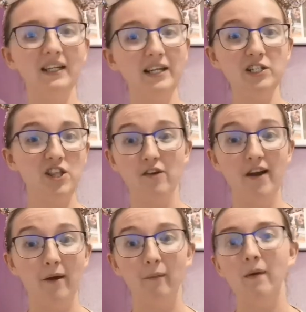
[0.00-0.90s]
Each
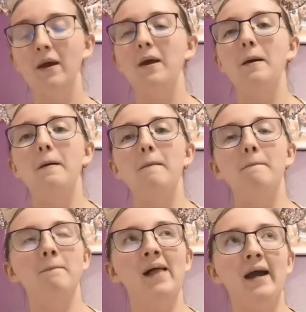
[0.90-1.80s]
their own.
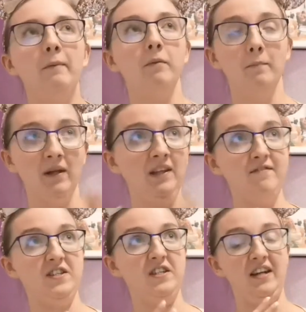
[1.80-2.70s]
But
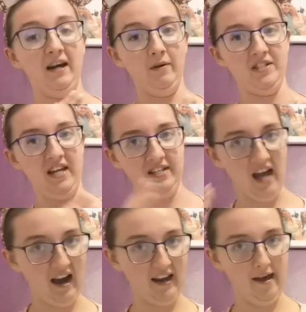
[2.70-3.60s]
Maleficent, I would say, is
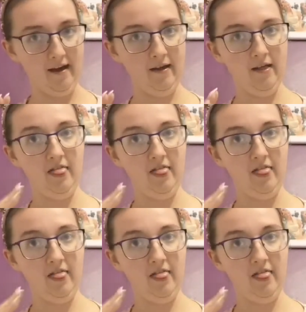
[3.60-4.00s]
higher